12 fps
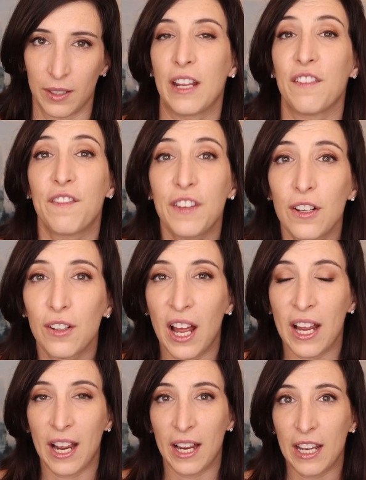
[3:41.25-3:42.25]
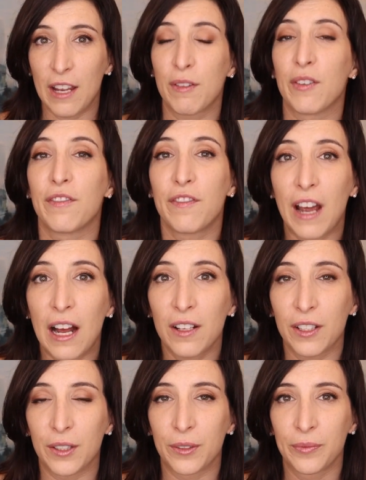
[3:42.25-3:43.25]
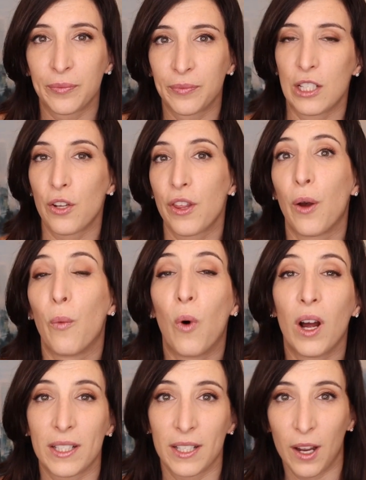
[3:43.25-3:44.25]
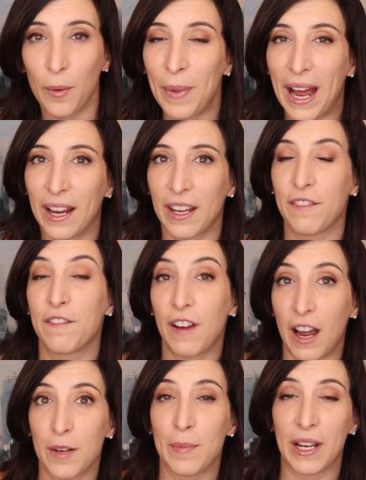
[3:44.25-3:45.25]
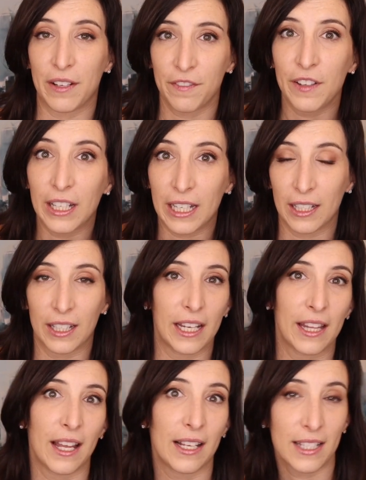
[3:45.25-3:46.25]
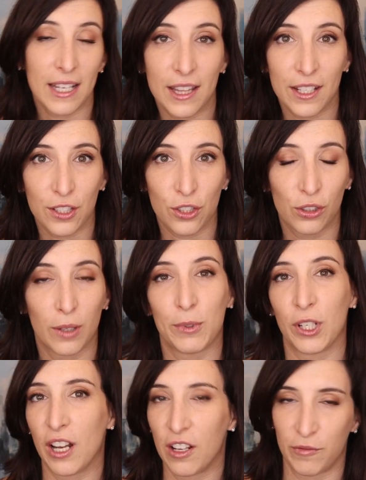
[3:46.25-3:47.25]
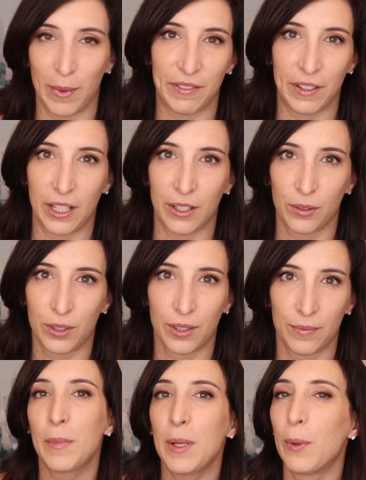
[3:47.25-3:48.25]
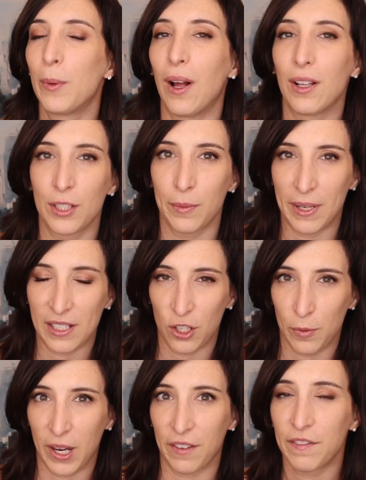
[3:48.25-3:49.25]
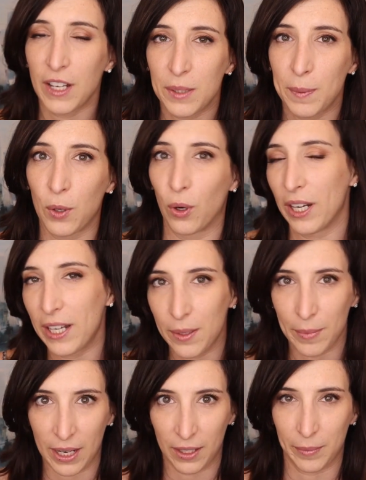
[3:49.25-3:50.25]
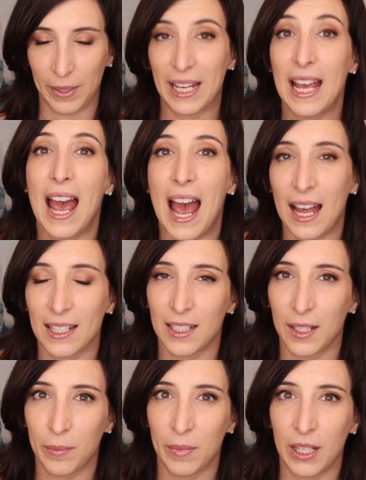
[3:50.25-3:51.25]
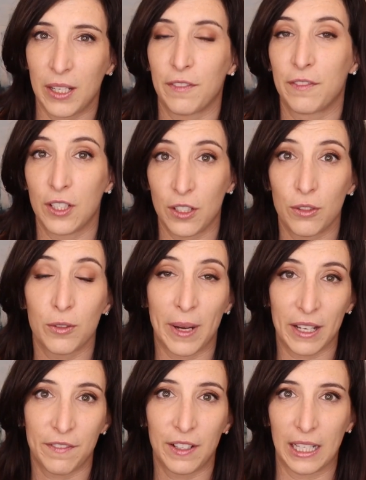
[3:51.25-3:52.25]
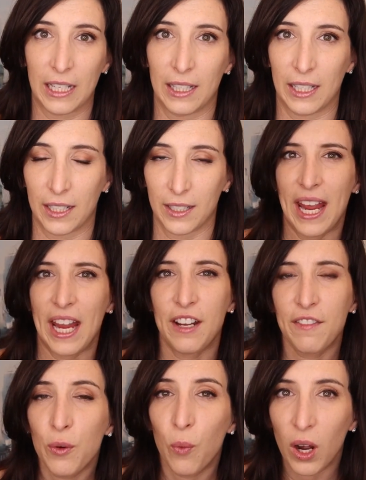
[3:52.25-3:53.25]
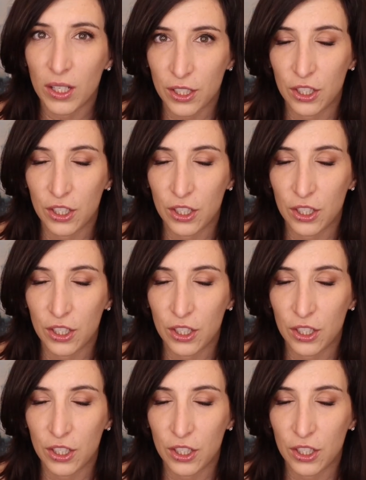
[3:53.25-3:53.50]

and feel like I gave them value, so they'll want to come back and find my affiliate link that's in the description of my videos. People will also message me on Facebook or email me asking me to use my affiliate link. And if you want to